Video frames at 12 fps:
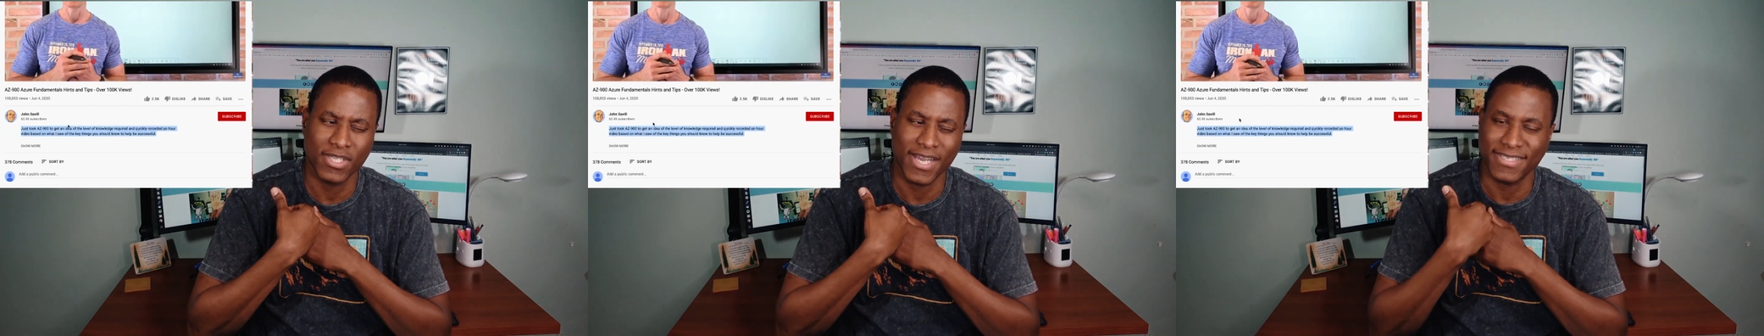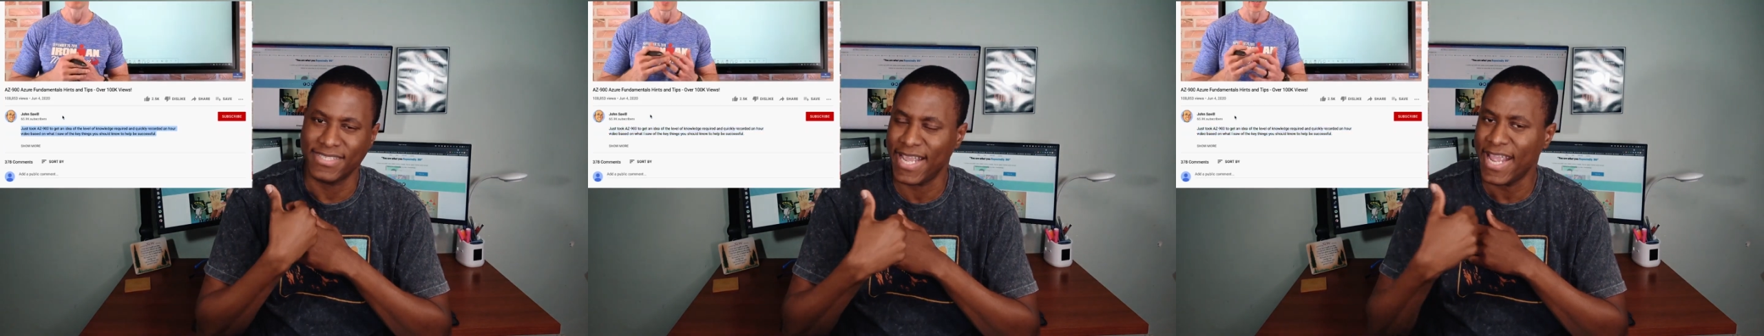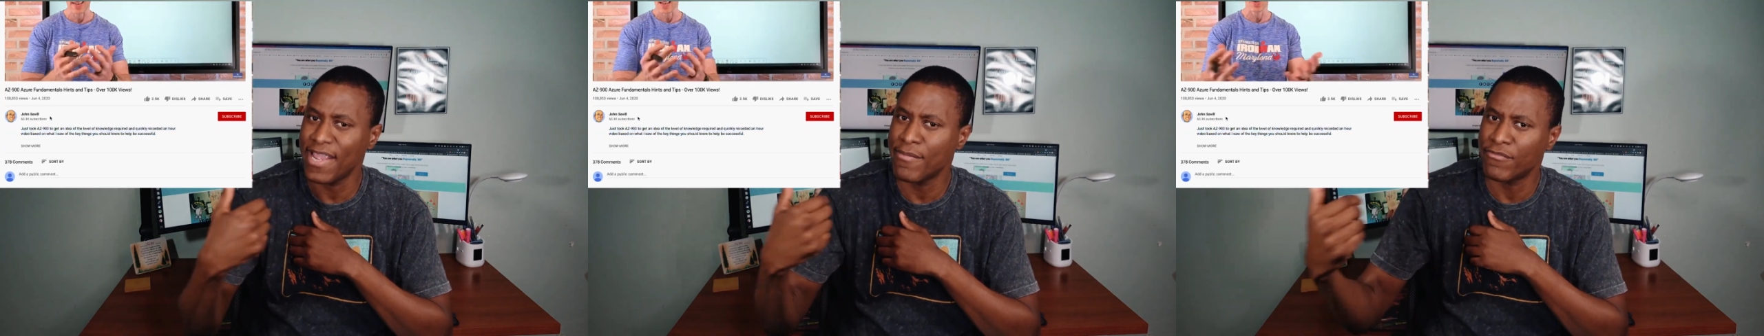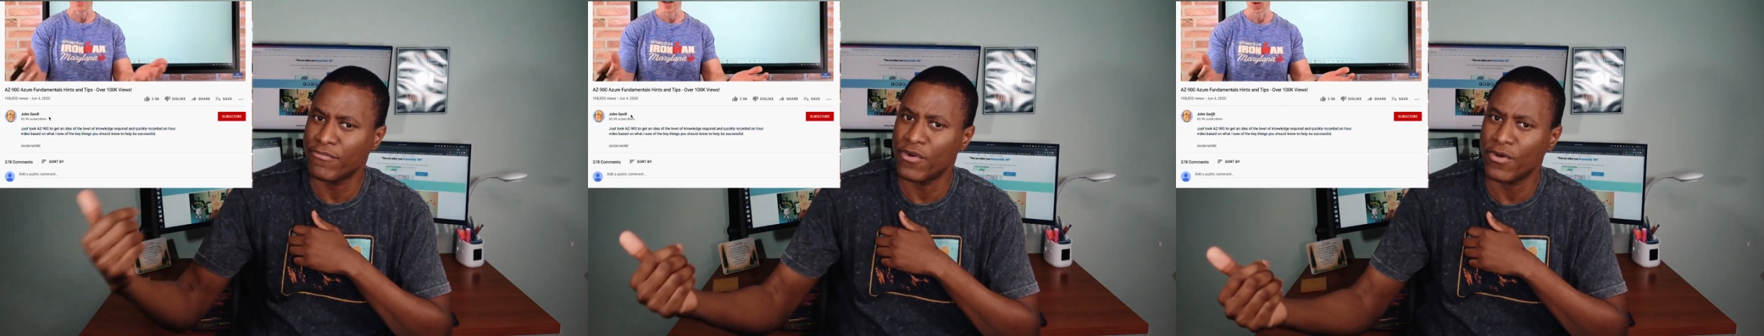a day
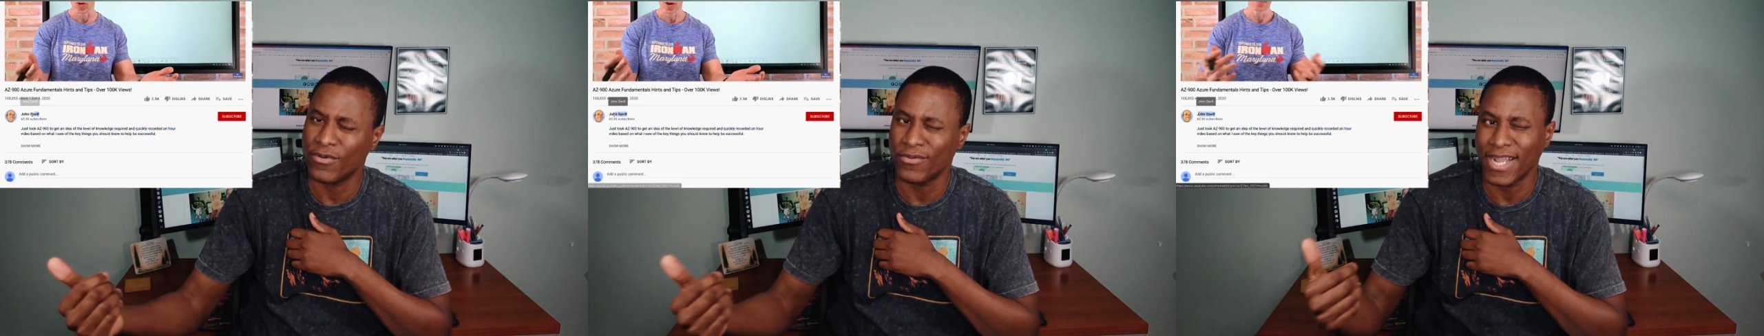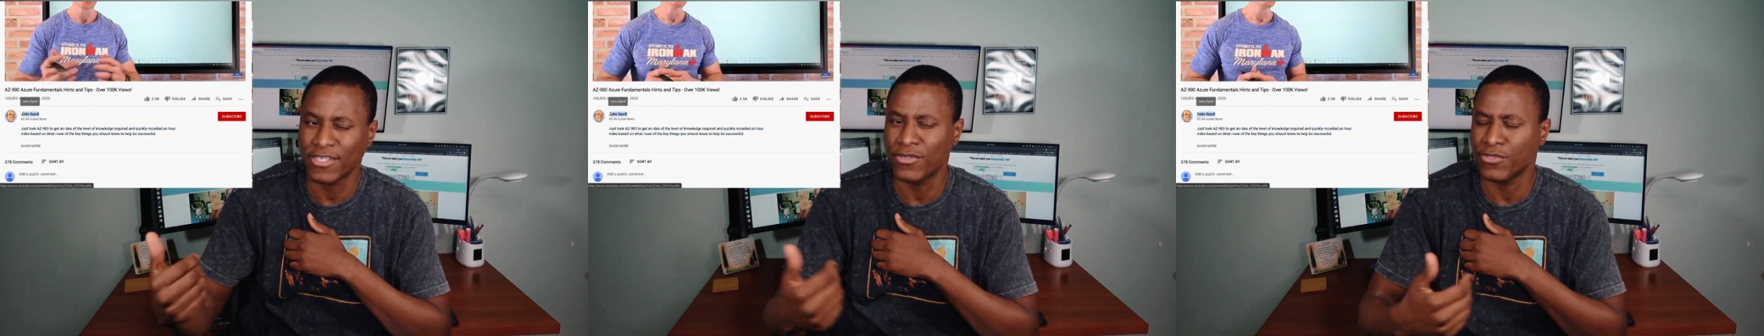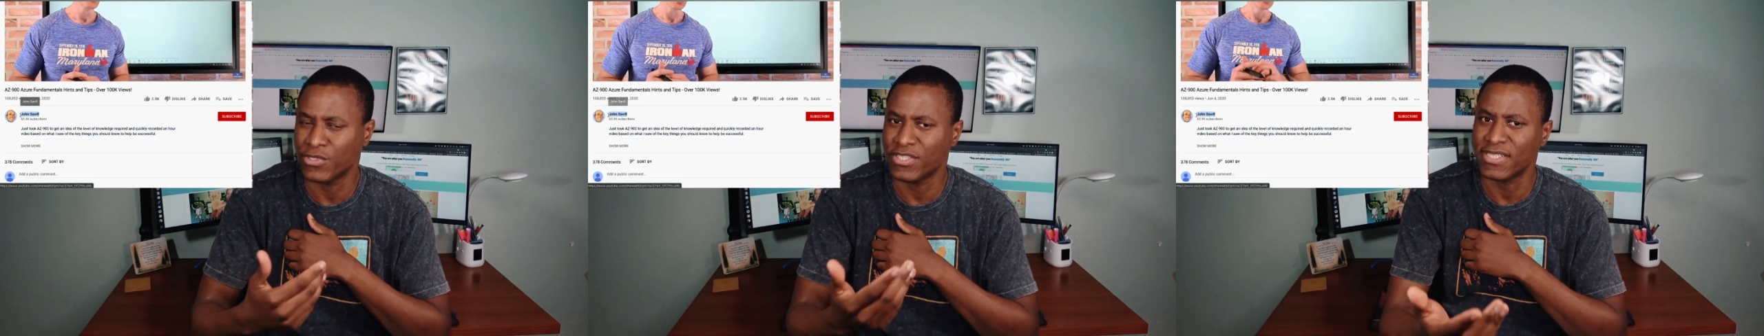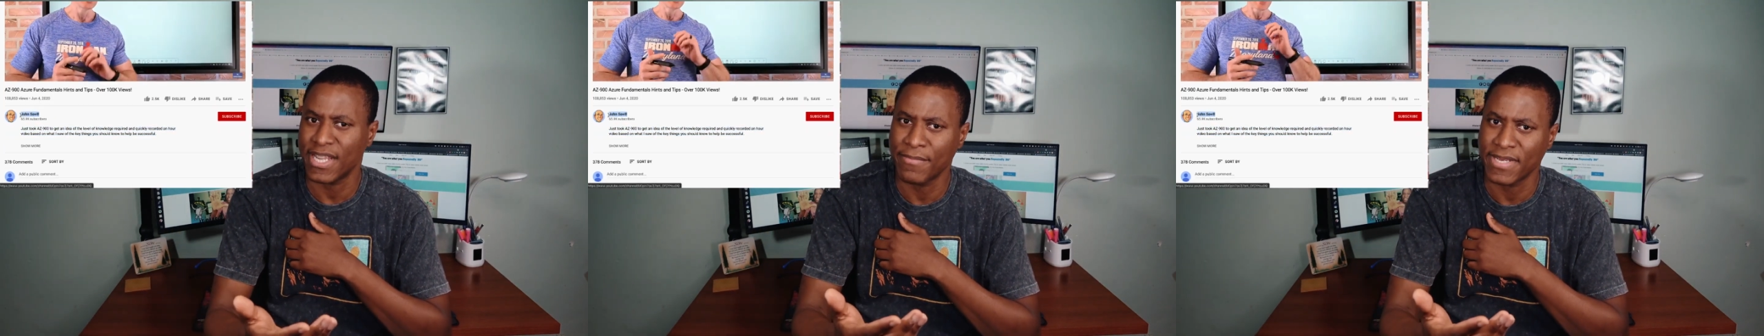before, actually it was the
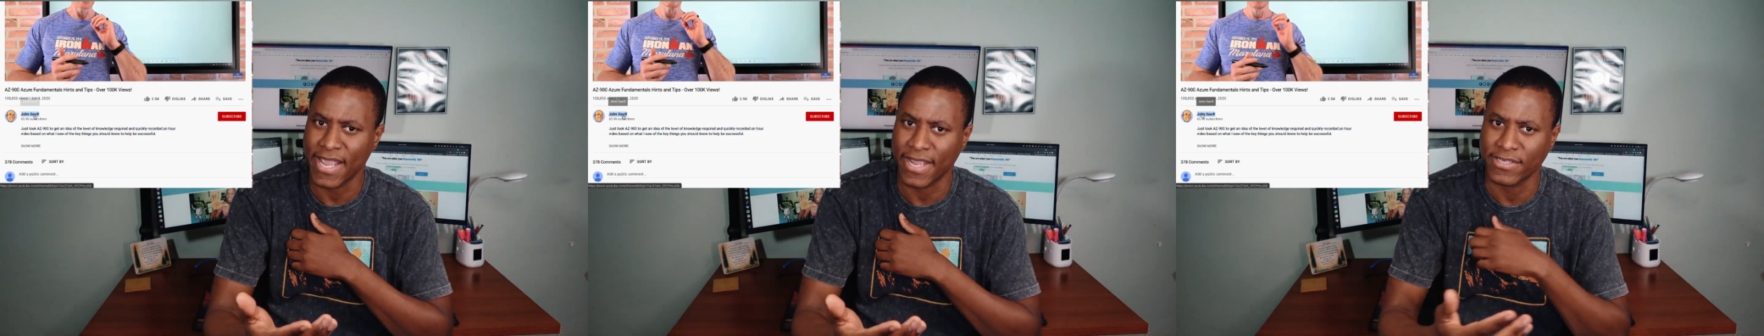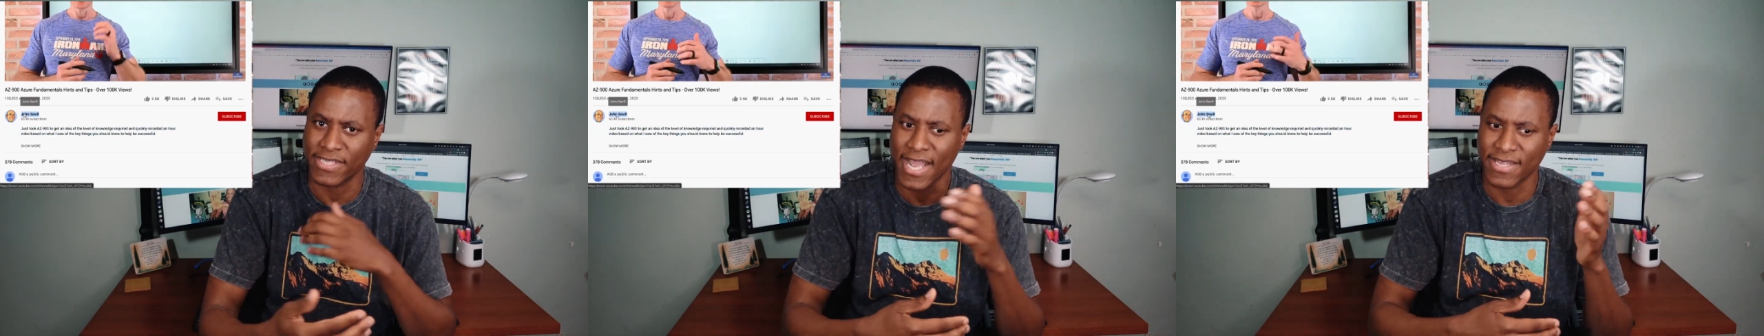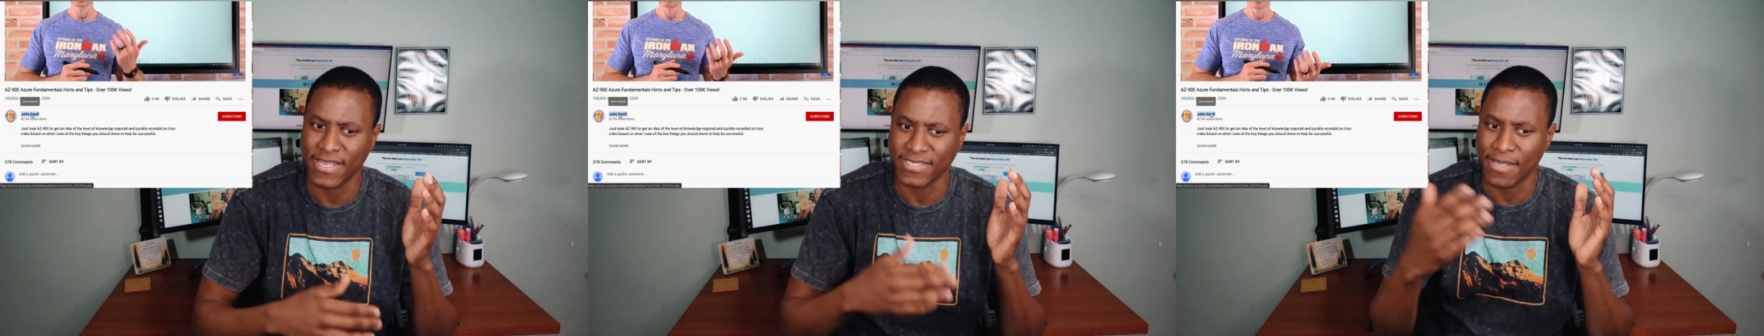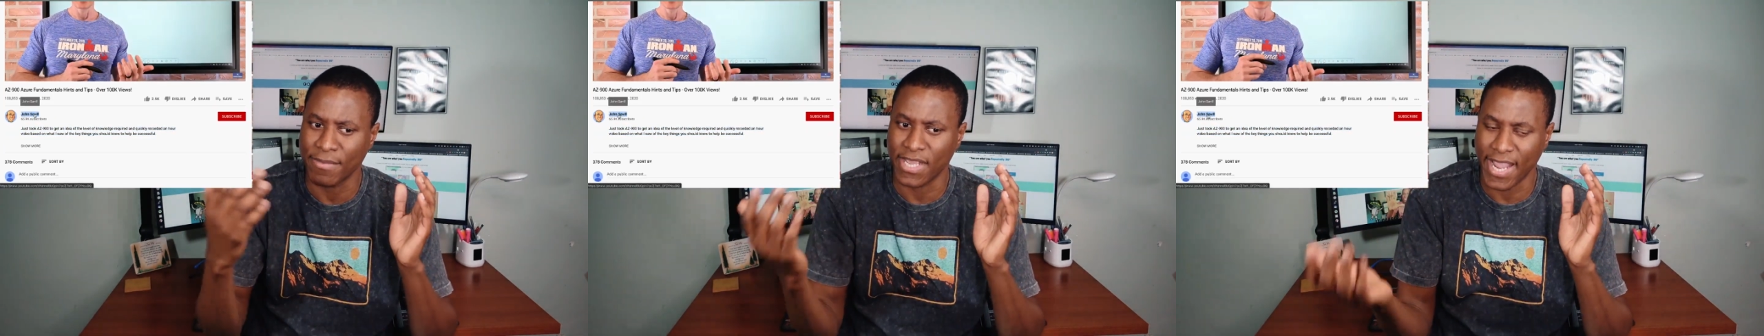same day, because I had the
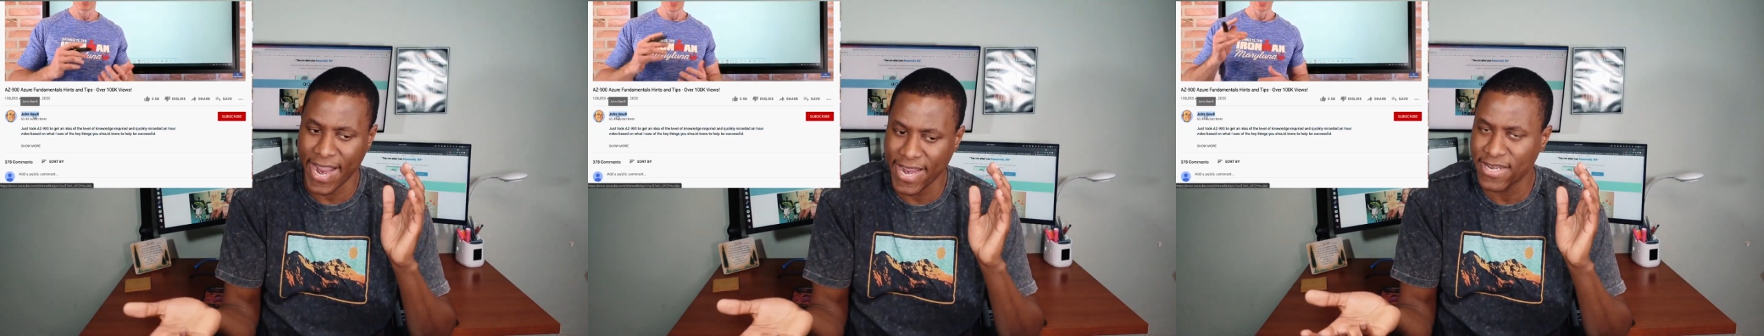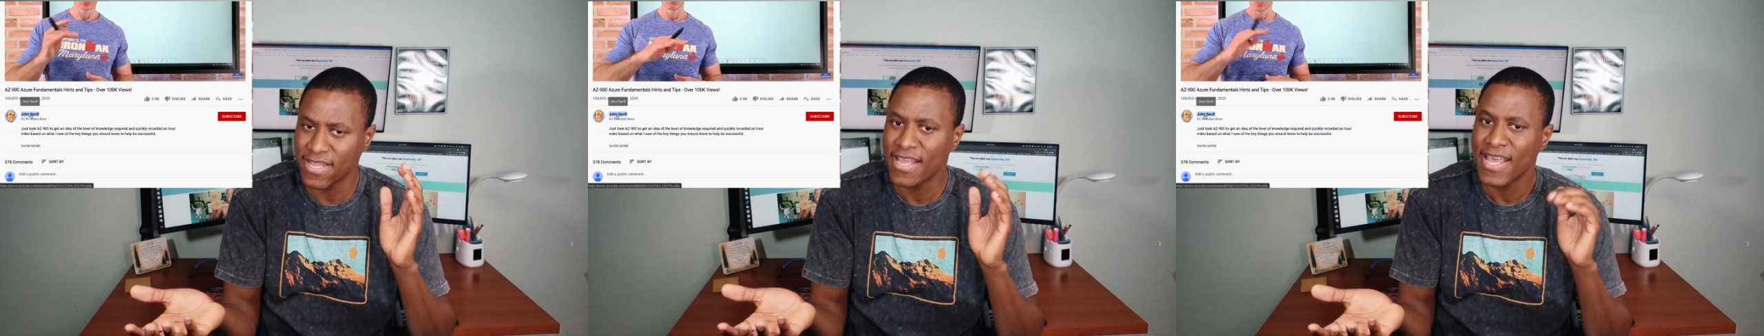exam at 8